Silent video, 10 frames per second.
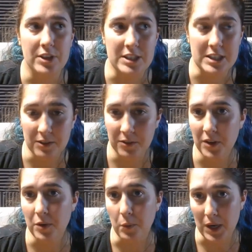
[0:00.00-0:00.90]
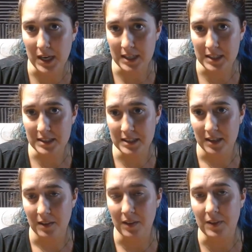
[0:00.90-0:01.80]
the different ways
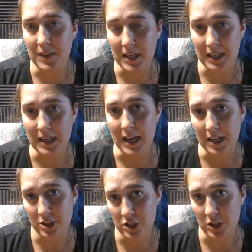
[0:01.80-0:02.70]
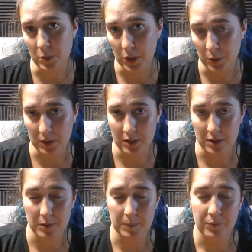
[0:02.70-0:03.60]
that they can actually work with
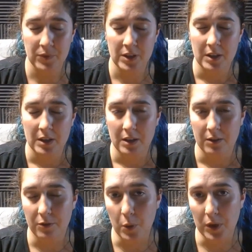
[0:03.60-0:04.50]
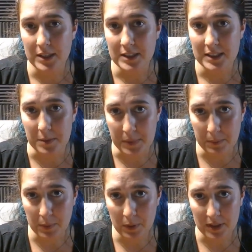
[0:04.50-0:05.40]
you. For some
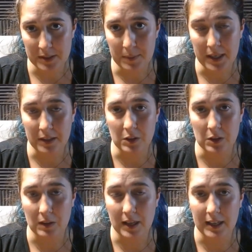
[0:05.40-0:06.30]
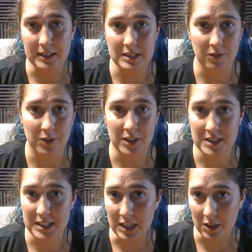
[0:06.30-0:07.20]
people, this might look like
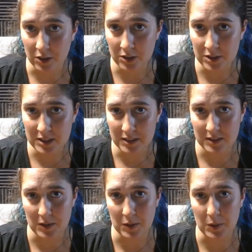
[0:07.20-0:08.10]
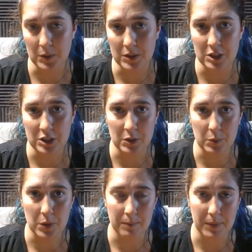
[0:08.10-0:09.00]
different tiers. So do
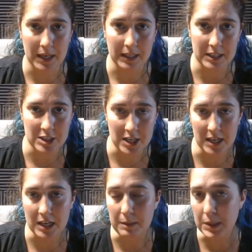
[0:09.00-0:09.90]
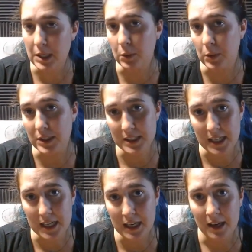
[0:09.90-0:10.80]
you want package A, B, or
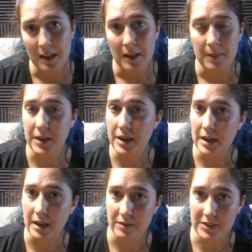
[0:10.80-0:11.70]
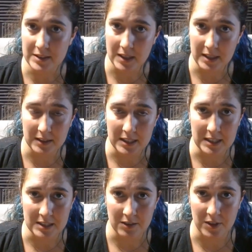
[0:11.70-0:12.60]
C? They have
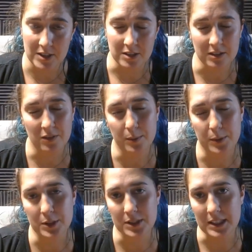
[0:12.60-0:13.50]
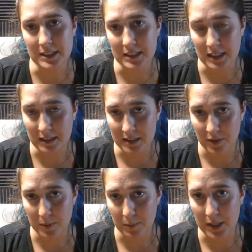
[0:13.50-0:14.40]
slightly different deliverables and slightly
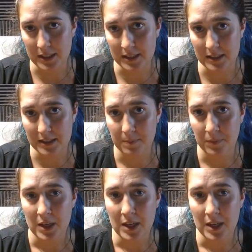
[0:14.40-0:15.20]
different prices.